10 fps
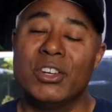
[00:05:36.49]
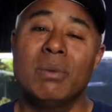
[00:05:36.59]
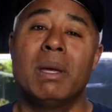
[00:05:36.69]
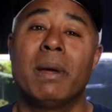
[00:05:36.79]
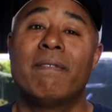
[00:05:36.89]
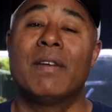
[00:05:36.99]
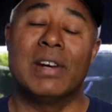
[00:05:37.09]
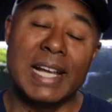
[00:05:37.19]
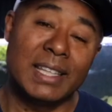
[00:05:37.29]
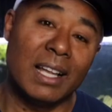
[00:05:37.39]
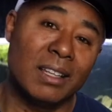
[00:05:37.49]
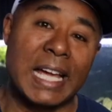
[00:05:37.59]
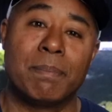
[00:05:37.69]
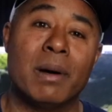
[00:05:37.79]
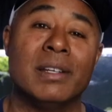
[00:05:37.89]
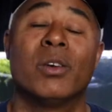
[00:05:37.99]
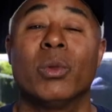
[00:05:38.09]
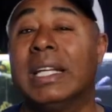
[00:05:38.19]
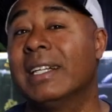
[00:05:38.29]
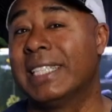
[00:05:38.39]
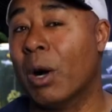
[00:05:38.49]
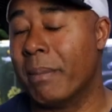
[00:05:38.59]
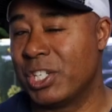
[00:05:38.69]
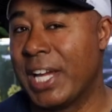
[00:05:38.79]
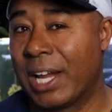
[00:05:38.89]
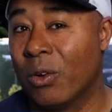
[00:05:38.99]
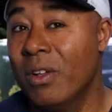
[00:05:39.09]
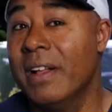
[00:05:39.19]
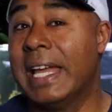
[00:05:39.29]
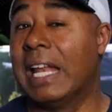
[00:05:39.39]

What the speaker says: Do me a big favor and hit that like button. It really does help my channel.